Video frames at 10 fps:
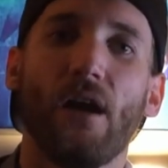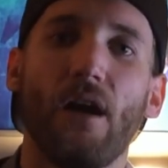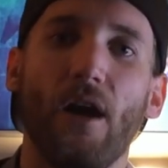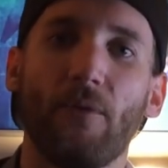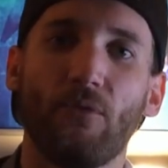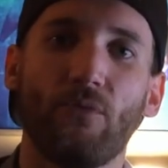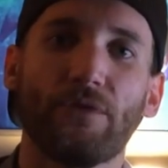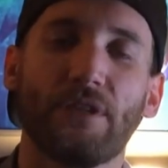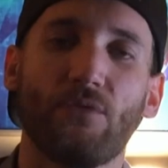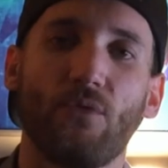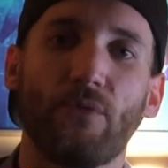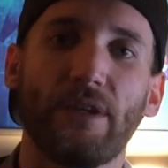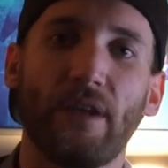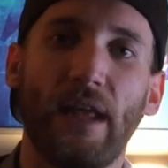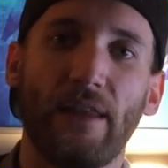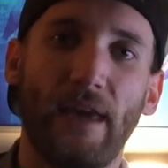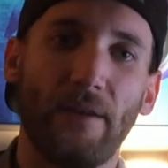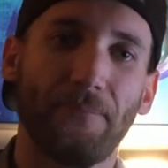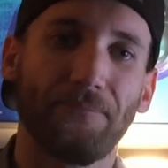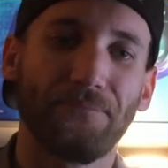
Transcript: and we'll see what we get out of that.